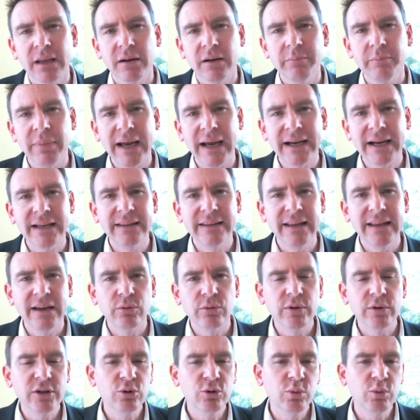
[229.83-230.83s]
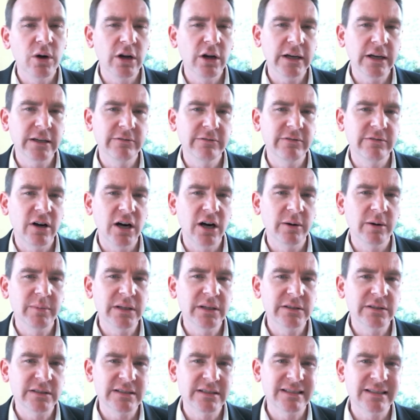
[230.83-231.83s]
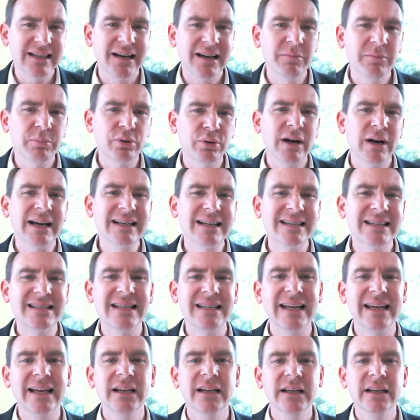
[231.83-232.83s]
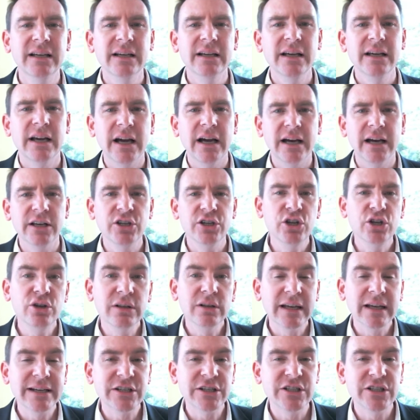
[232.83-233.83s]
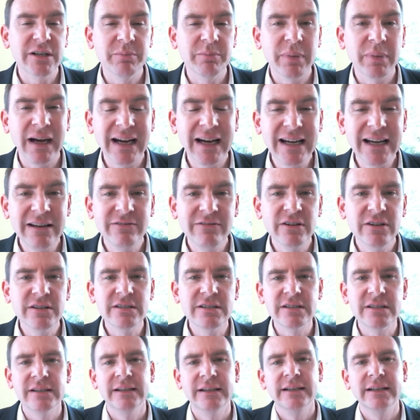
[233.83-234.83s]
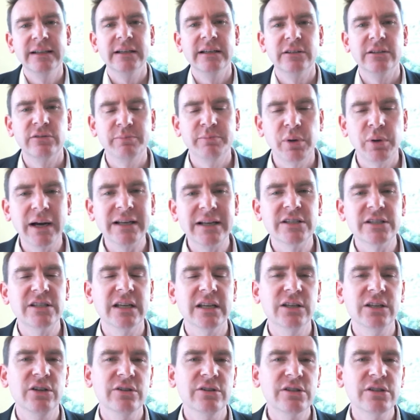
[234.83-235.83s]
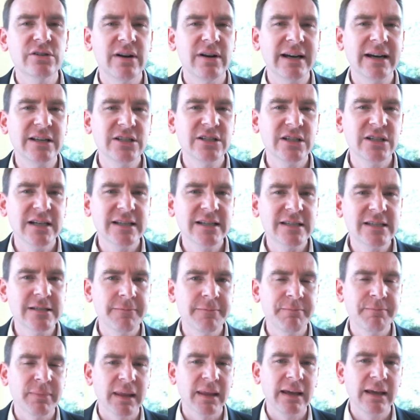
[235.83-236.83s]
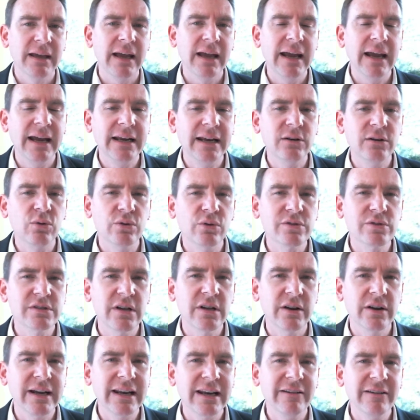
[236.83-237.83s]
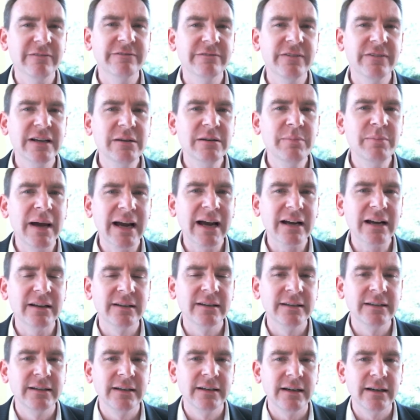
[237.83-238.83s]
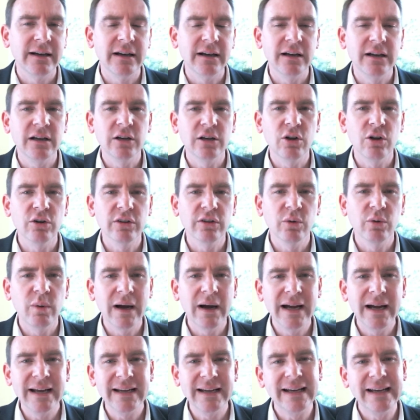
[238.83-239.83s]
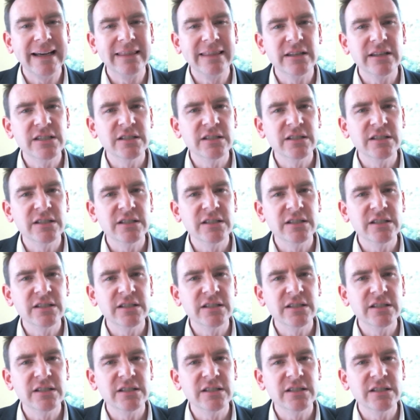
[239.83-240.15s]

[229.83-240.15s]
back in their real work environment, to start practicing new leadership behaviours, practicing new strategies, and also getting feedback along the way and the